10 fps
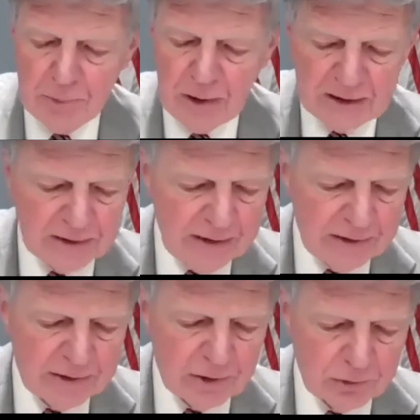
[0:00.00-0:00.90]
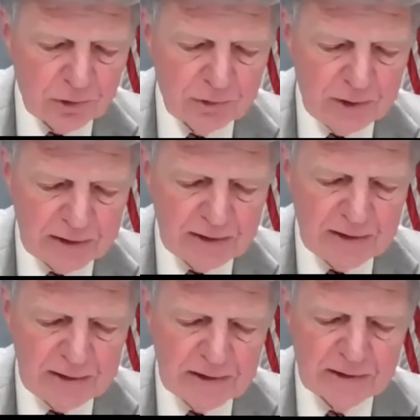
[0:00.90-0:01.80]
Practicing social
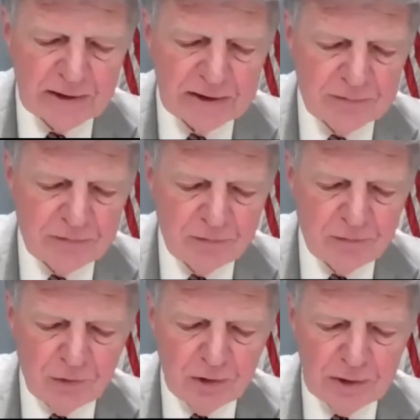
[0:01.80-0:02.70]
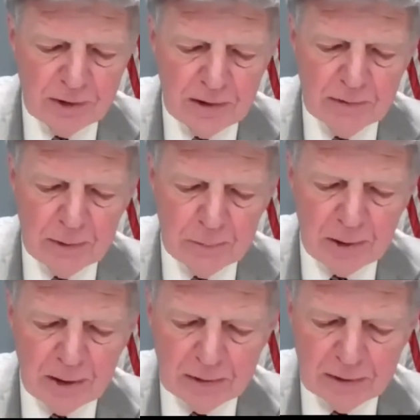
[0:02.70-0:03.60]
distancing of 6 foot
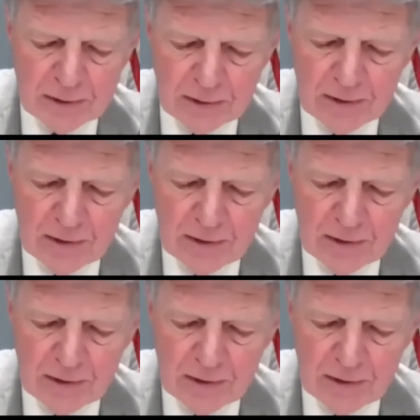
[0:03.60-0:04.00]
apart